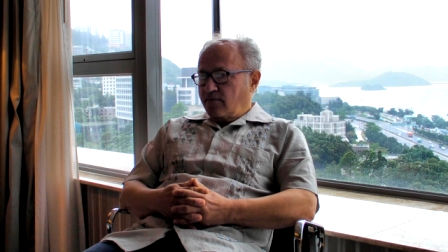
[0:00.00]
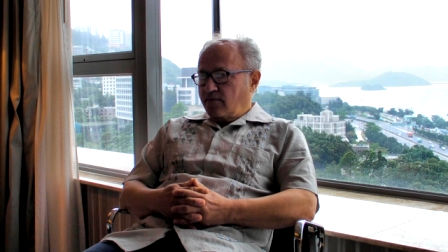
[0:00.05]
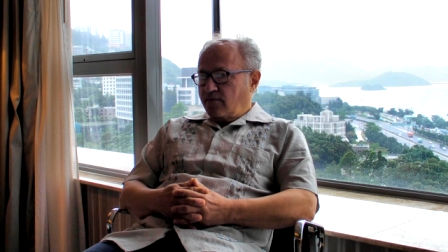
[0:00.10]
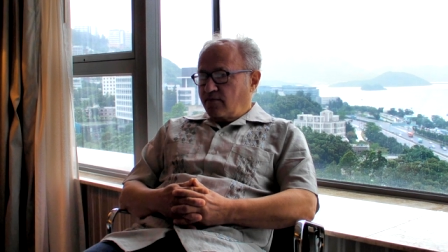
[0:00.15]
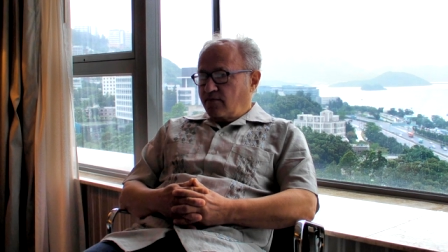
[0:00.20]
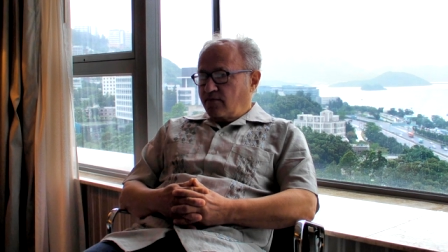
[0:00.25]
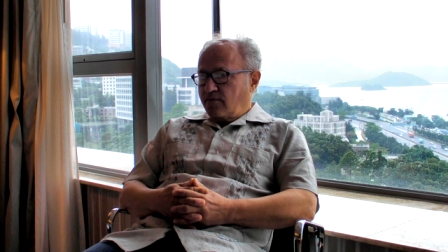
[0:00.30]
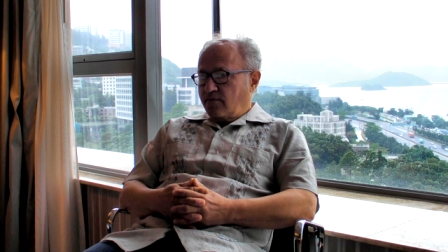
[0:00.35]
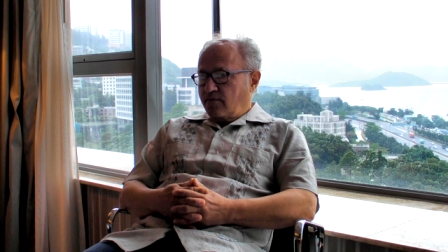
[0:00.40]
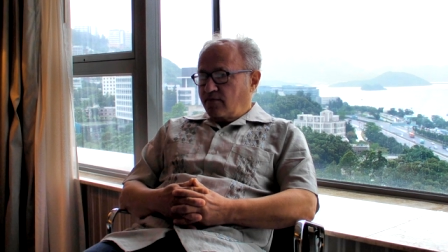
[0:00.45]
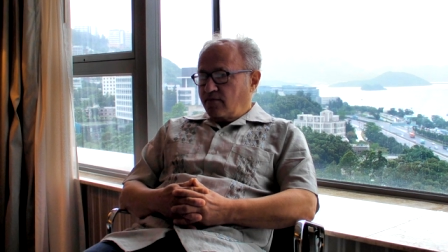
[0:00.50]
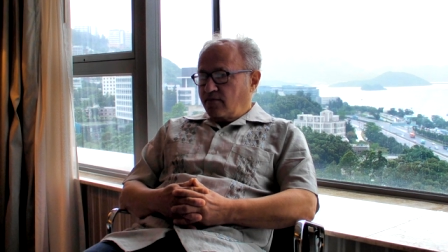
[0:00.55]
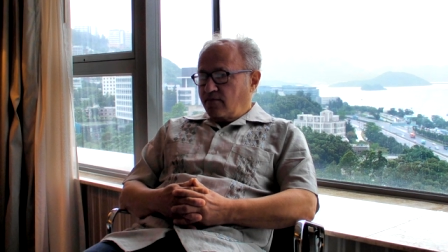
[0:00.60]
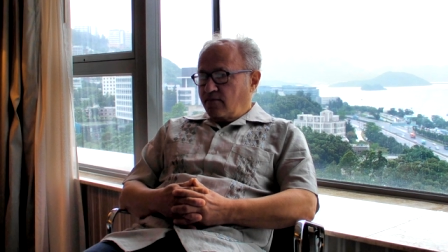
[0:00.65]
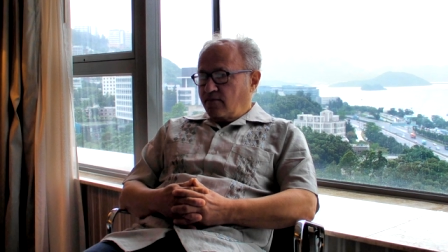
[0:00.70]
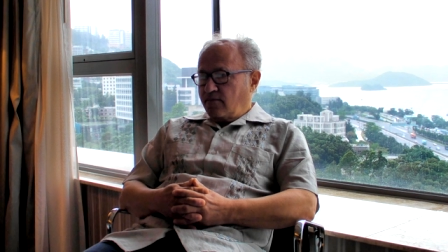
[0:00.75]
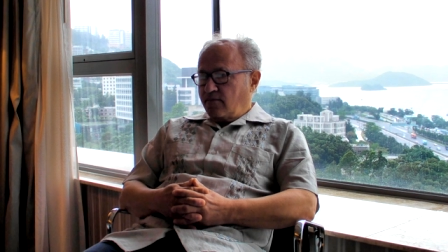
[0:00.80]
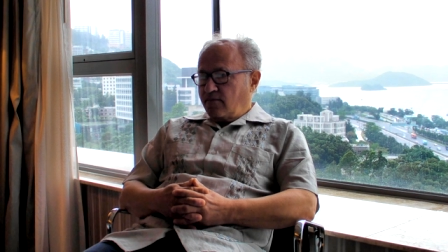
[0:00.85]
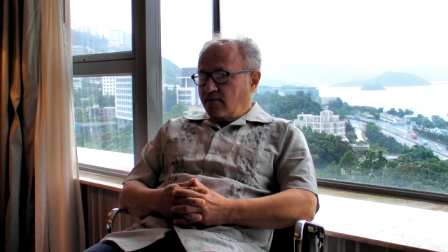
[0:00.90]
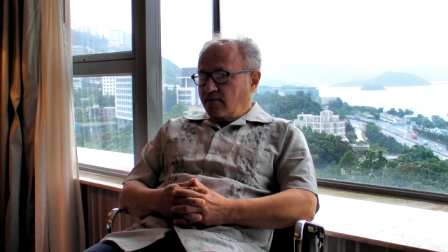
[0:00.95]

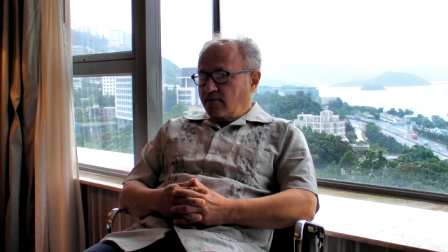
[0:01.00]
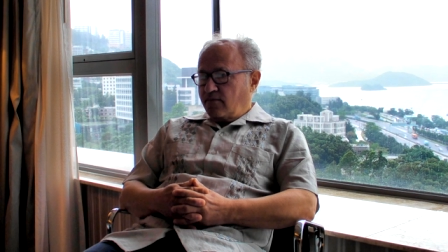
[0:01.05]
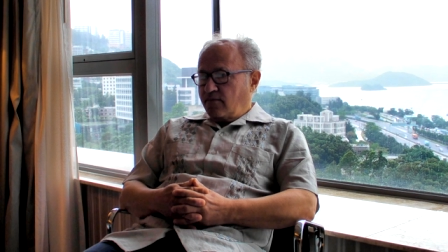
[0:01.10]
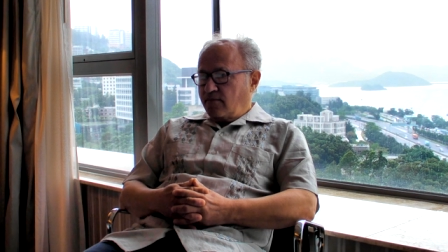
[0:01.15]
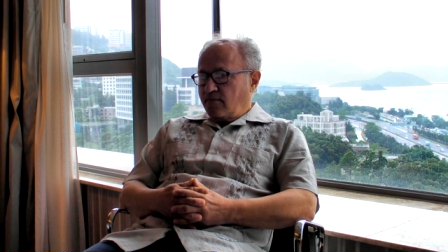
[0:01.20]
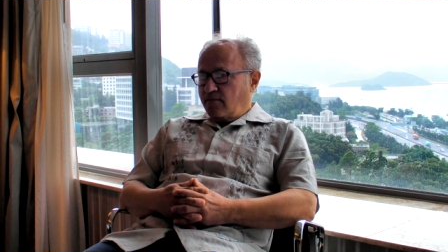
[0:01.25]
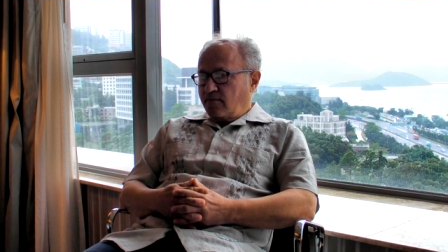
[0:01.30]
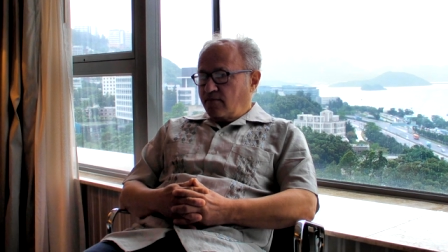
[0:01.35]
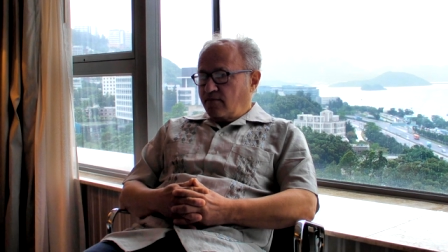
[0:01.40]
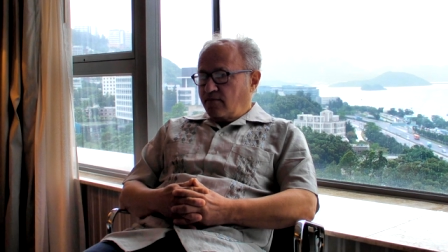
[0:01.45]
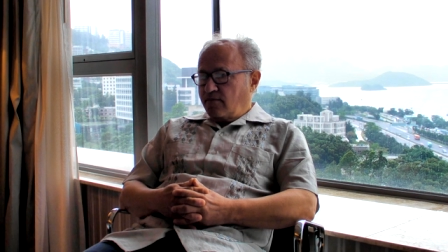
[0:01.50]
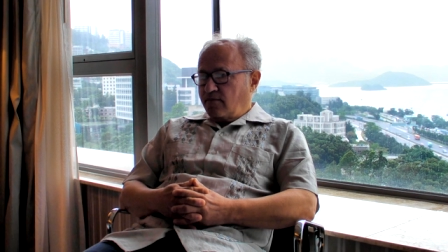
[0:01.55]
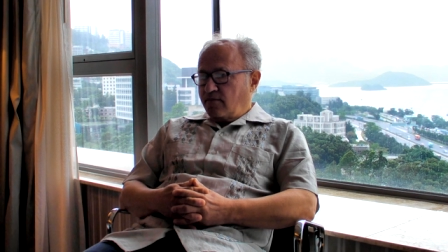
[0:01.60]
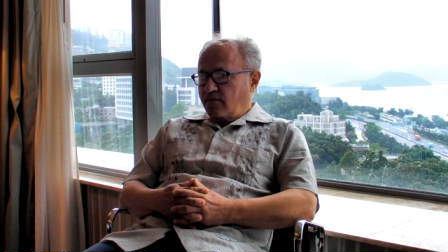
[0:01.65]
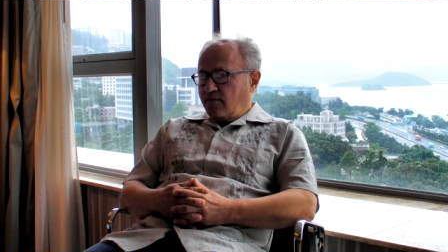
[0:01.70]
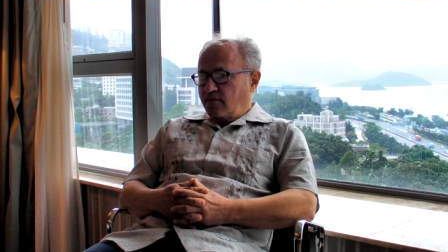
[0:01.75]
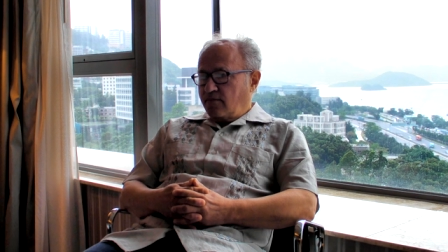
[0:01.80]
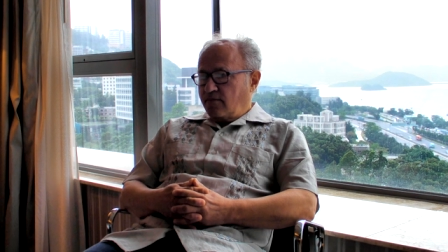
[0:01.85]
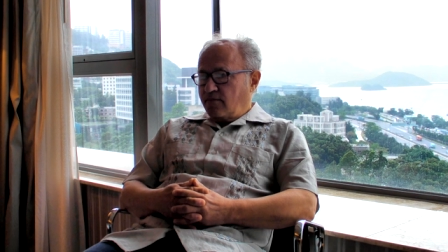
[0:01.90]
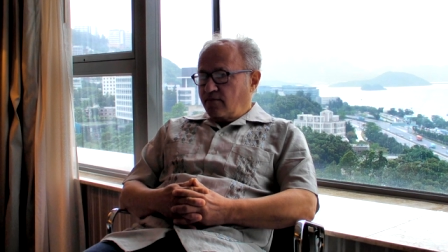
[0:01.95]
anarcho-capitalism would
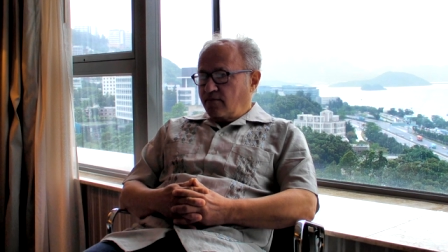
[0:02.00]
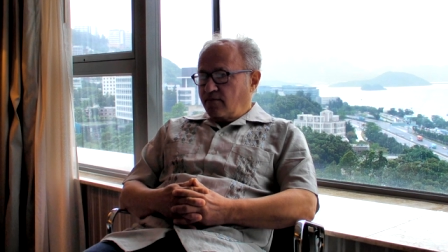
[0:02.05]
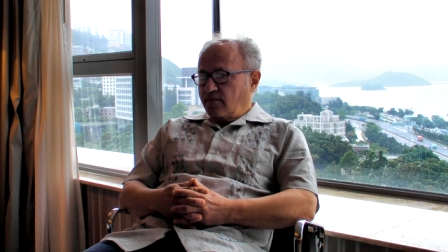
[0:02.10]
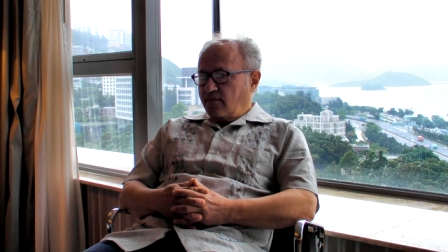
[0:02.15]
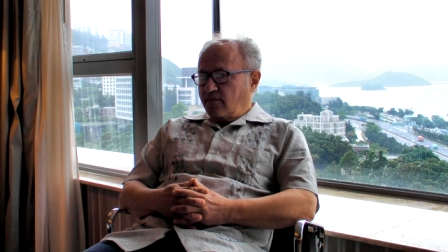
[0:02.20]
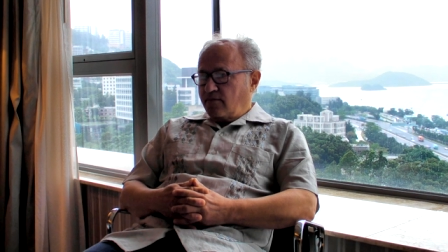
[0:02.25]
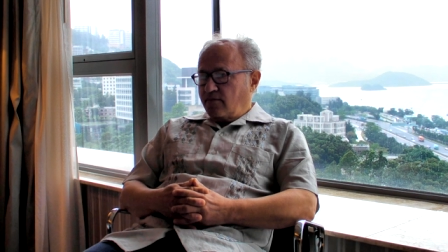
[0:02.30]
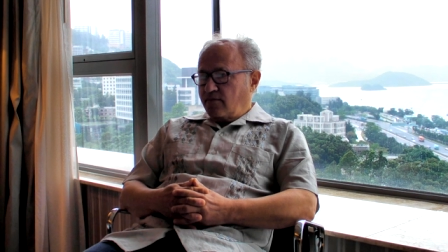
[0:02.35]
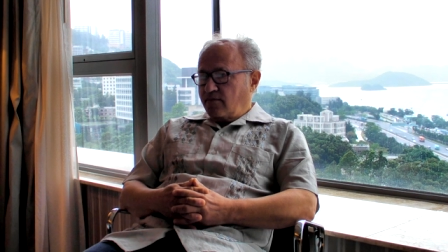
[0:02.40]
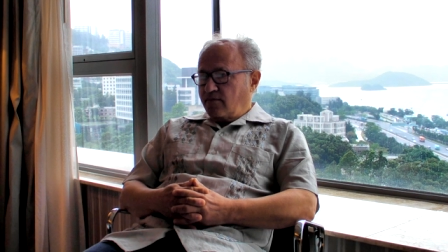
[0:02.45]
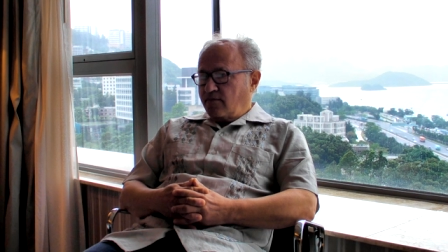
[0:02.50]
everything would be uh,